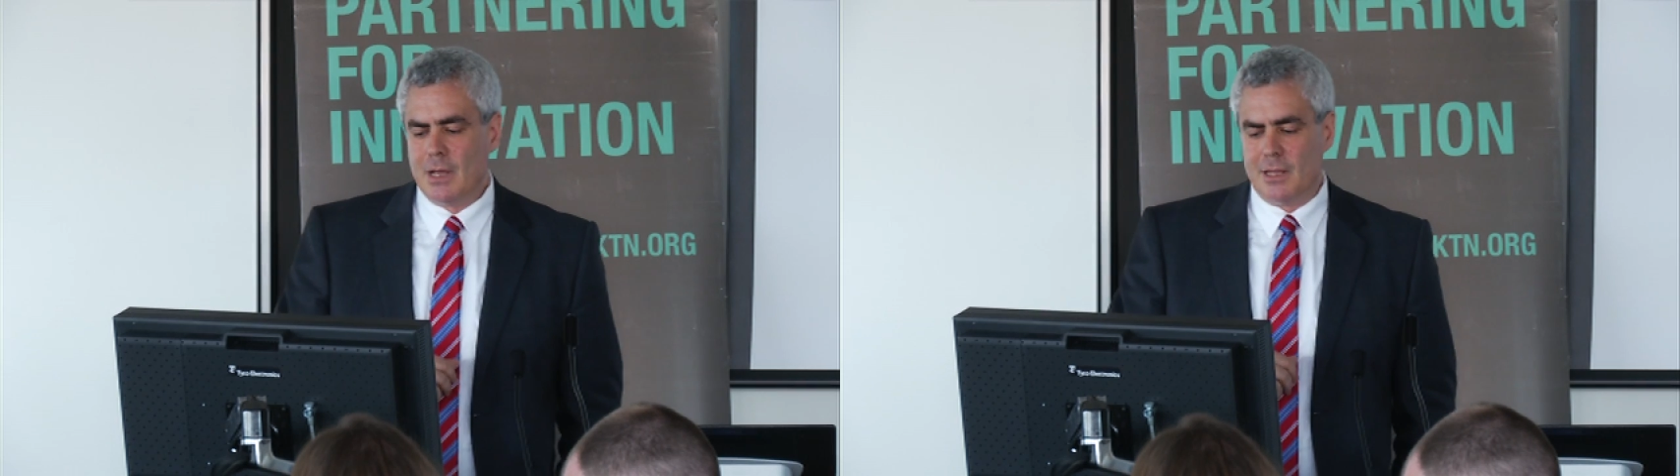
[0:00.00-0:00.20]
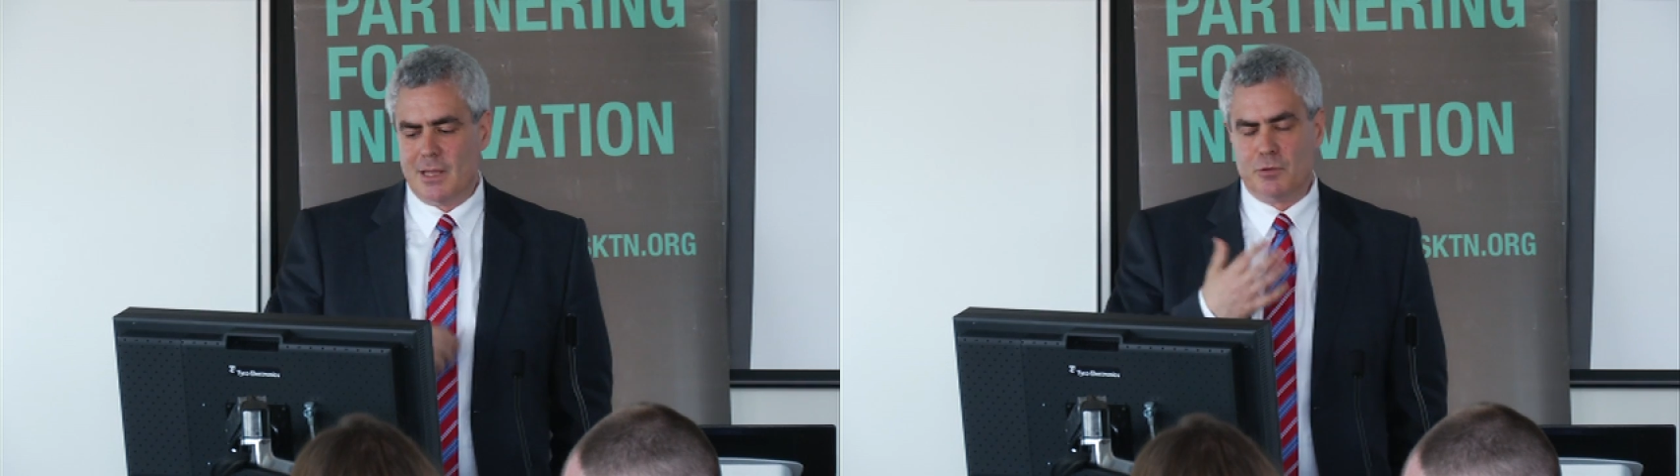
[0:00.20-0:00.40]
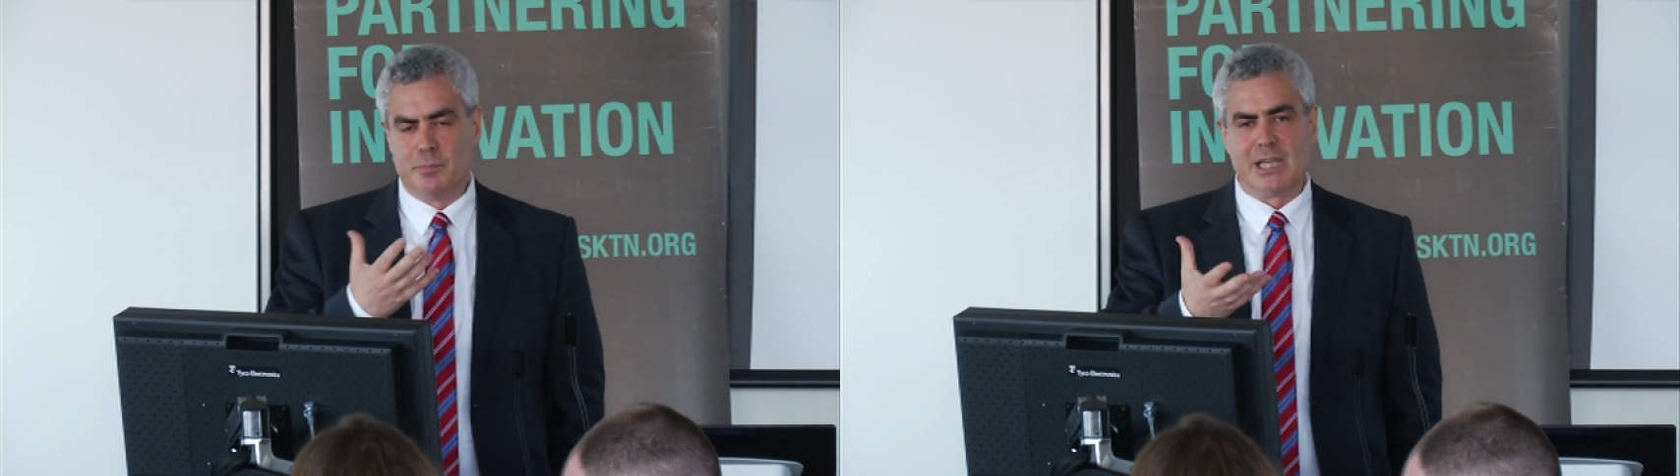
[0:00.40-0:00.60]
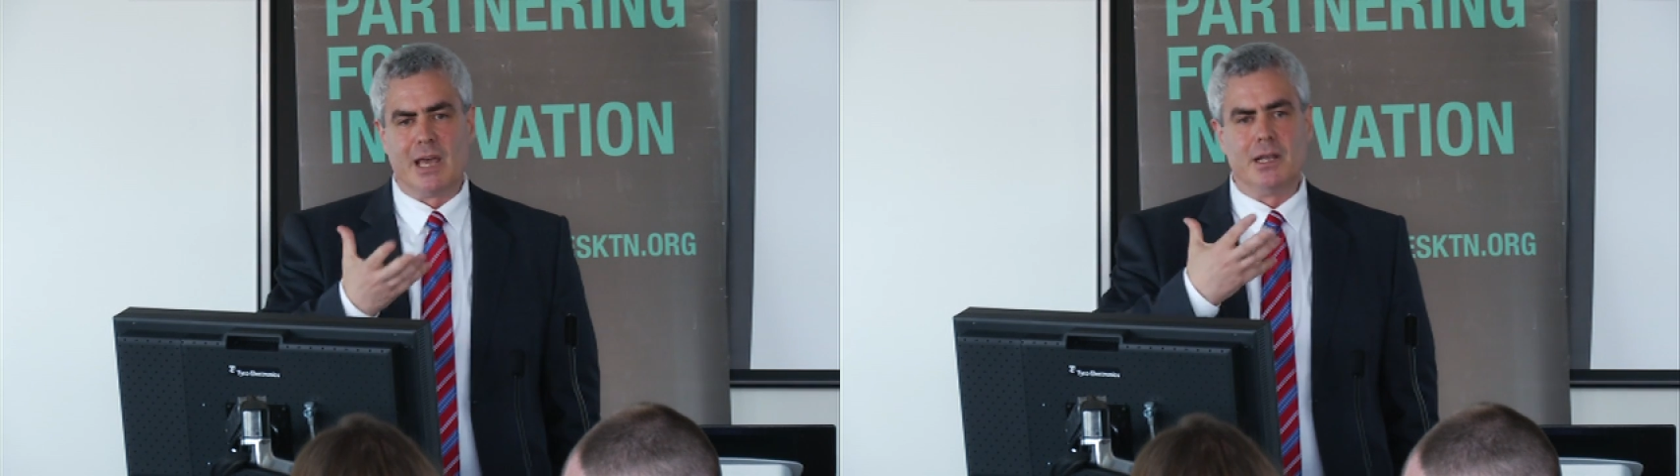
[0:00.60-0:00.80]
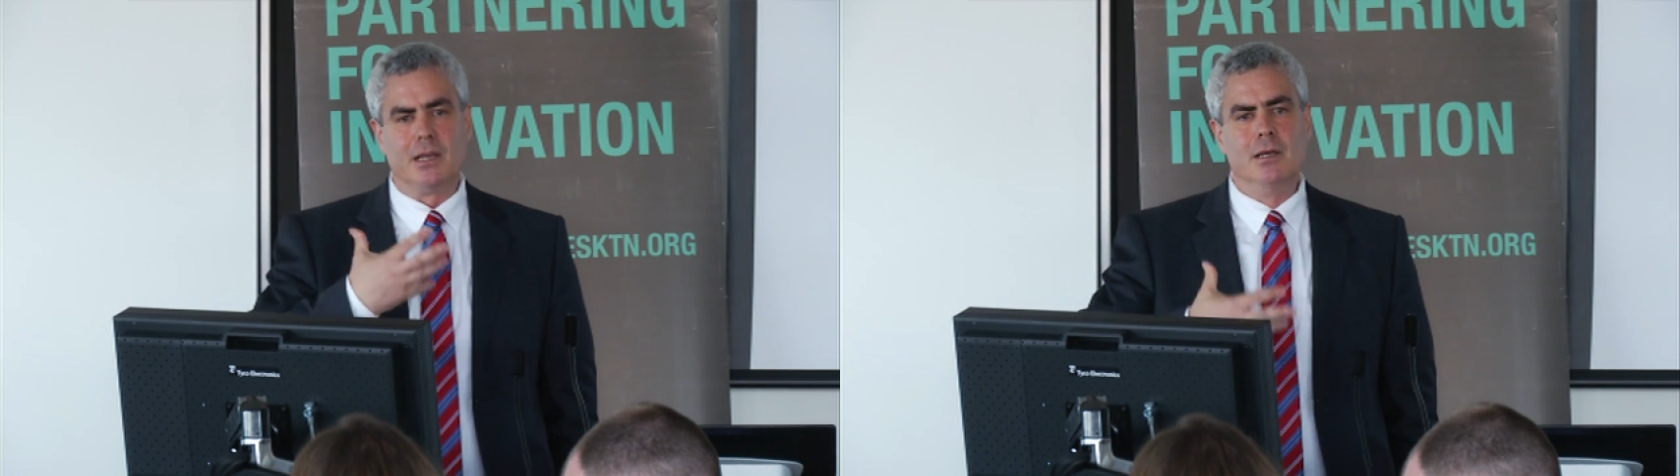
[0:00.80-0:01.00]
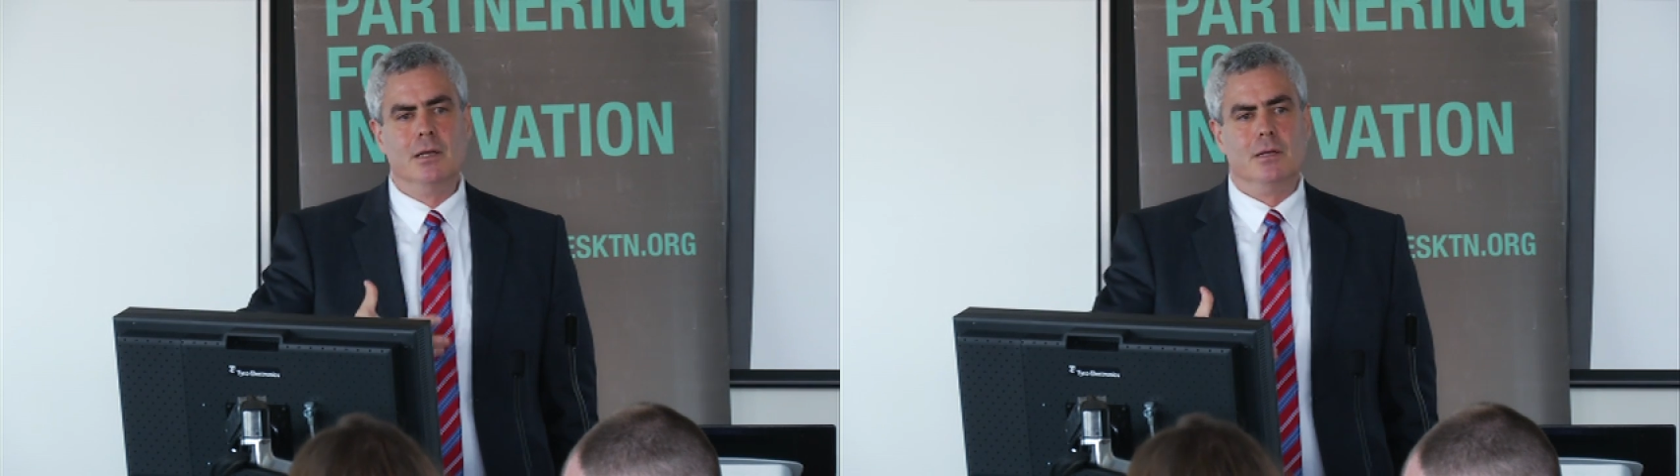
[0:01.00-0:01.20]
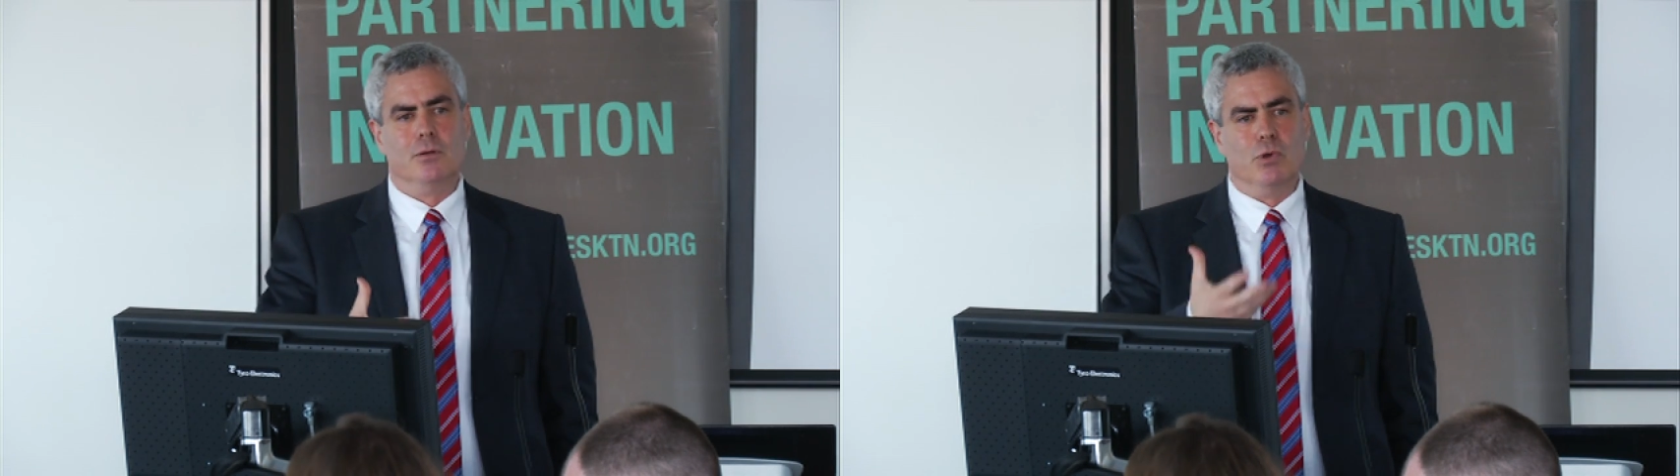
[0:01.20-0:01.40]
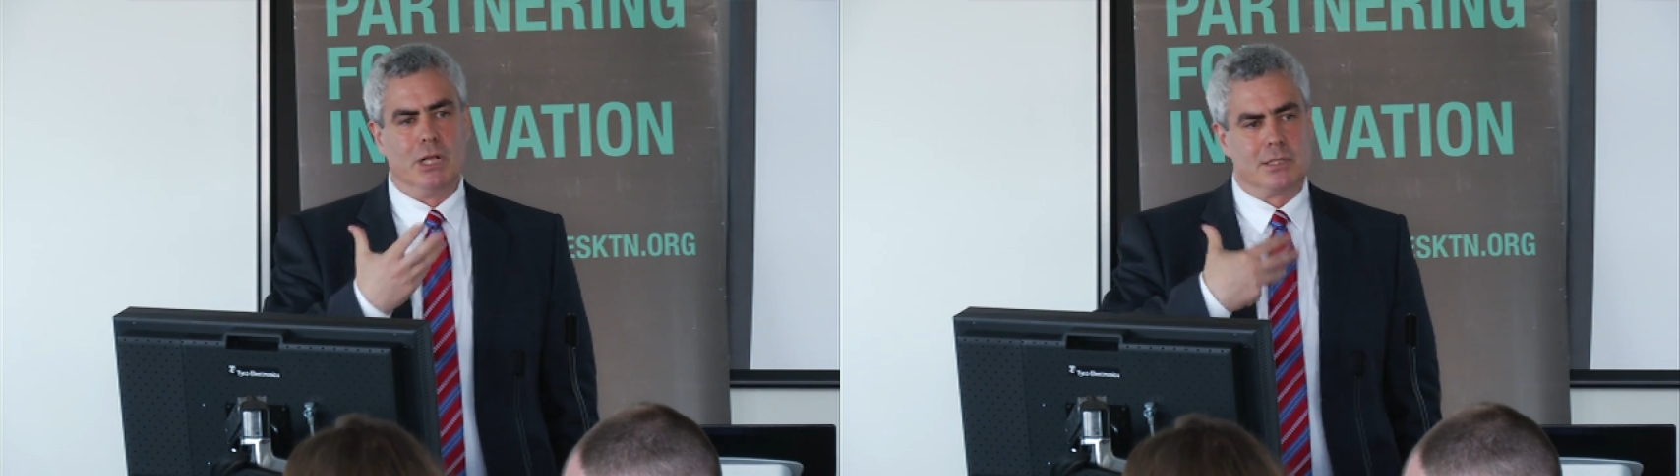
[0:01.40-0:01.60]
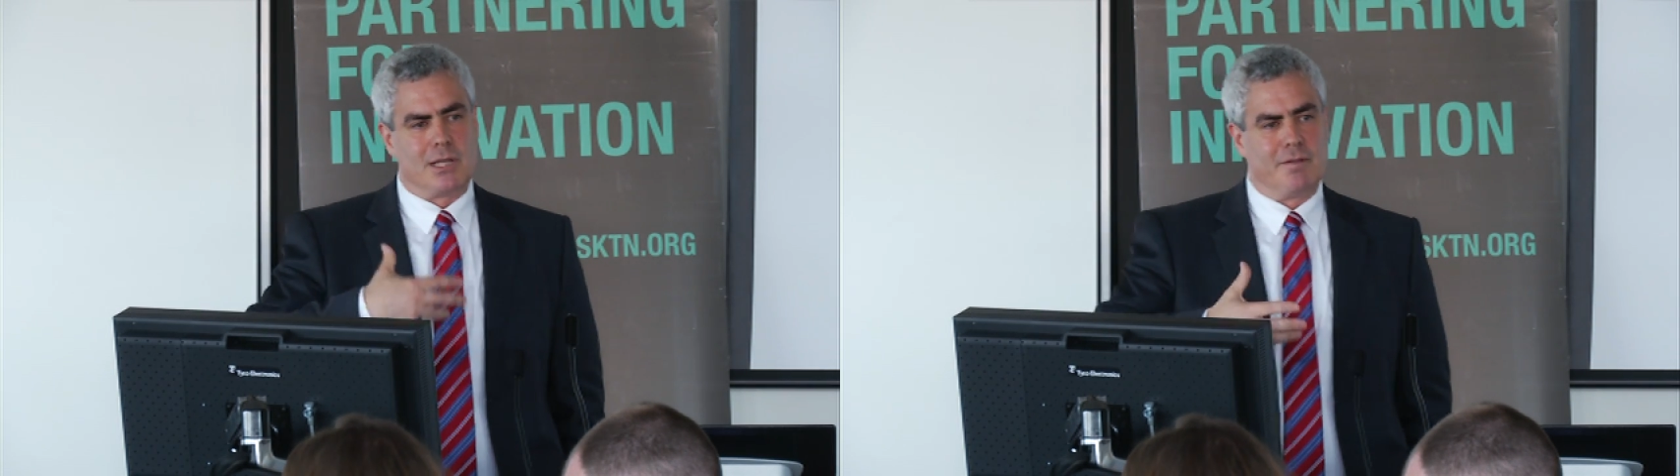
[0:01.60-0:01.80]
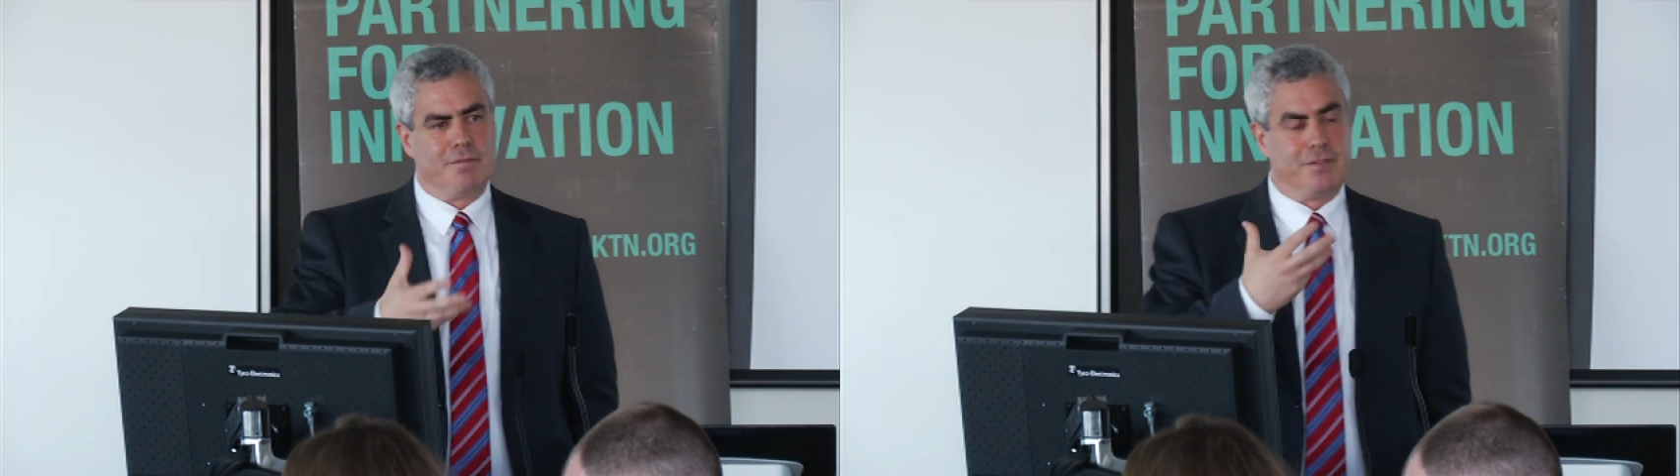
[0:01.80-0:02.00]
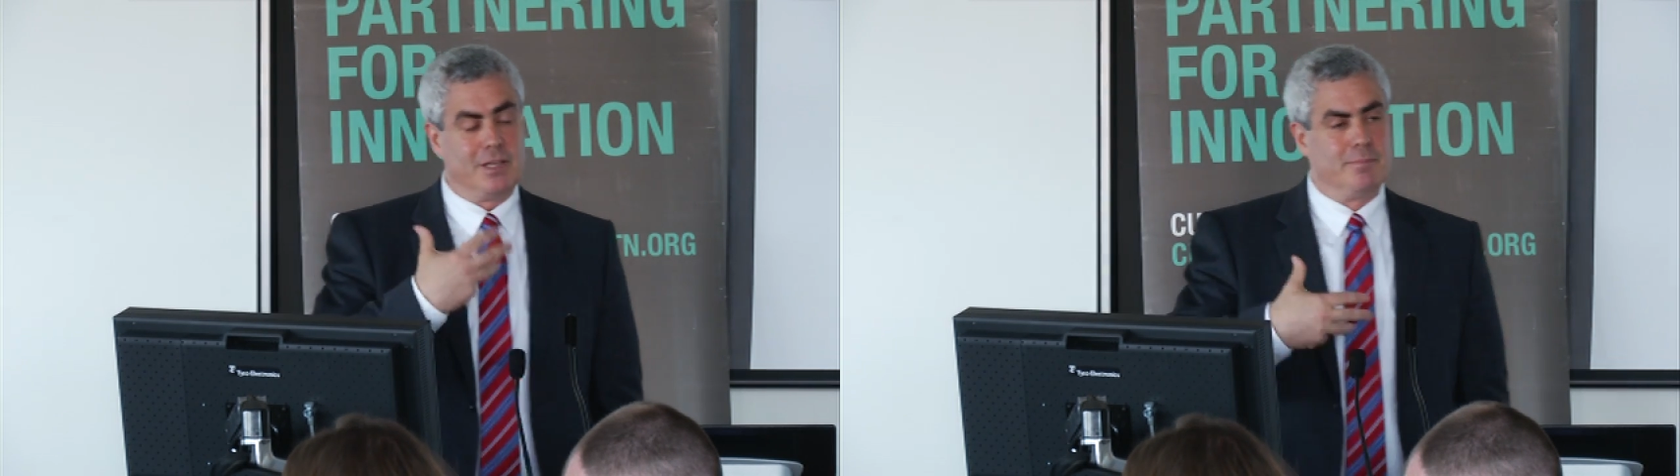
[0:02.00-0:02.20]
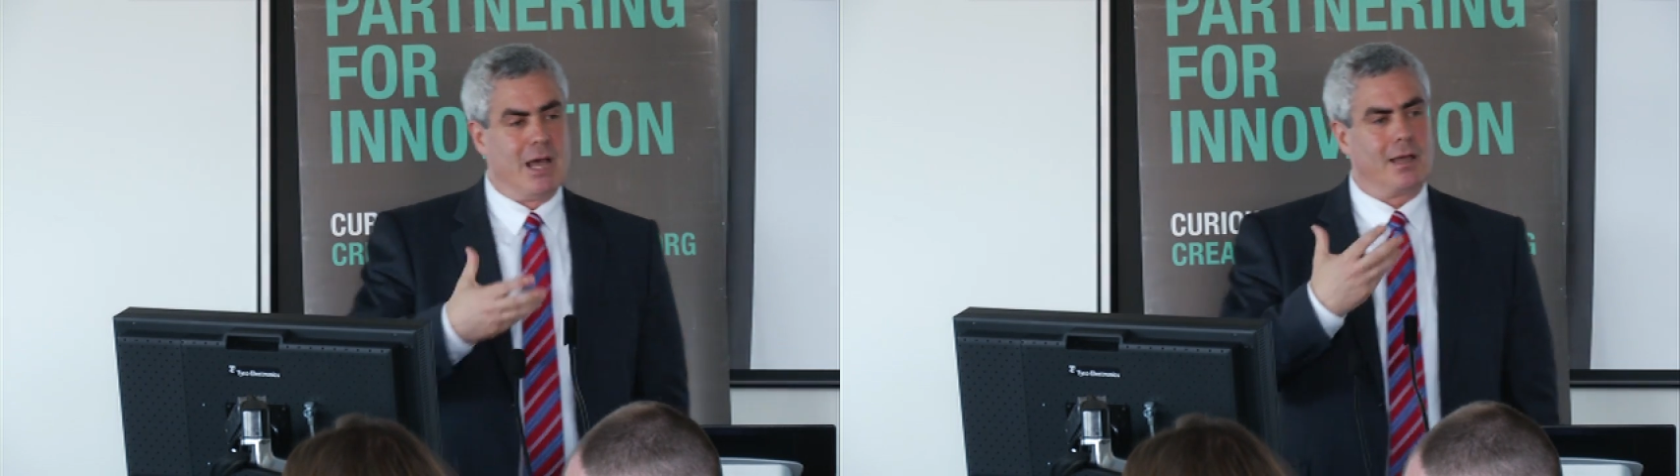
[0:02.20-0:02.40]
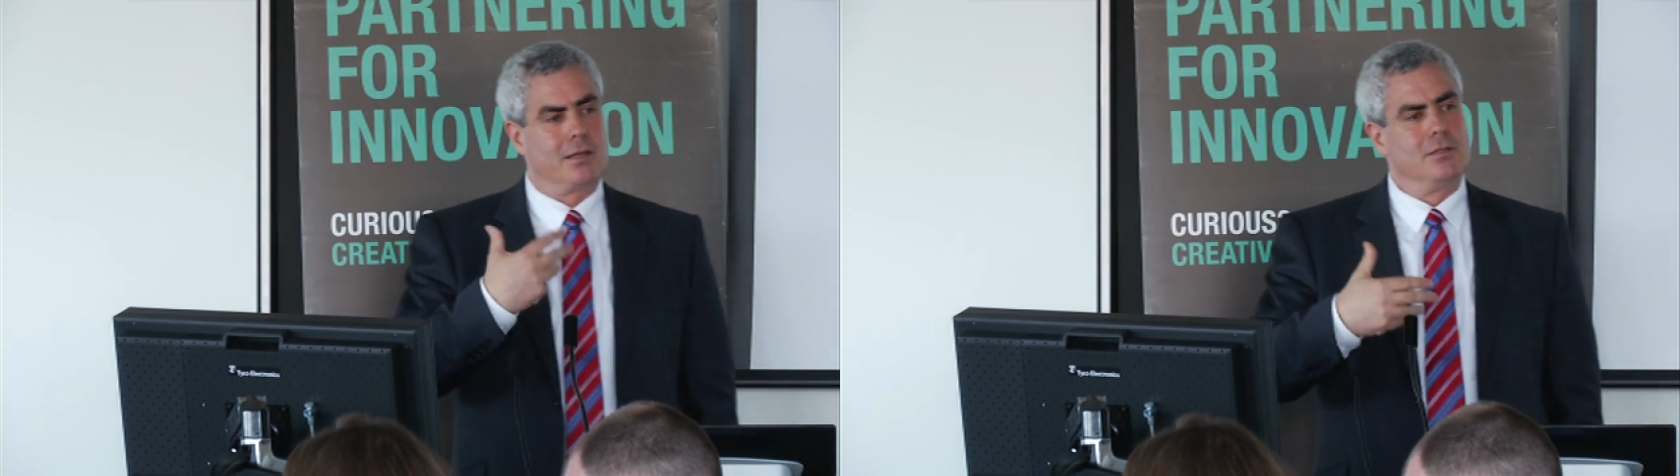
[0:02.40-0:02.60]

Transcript: and they would be getting real-time feedback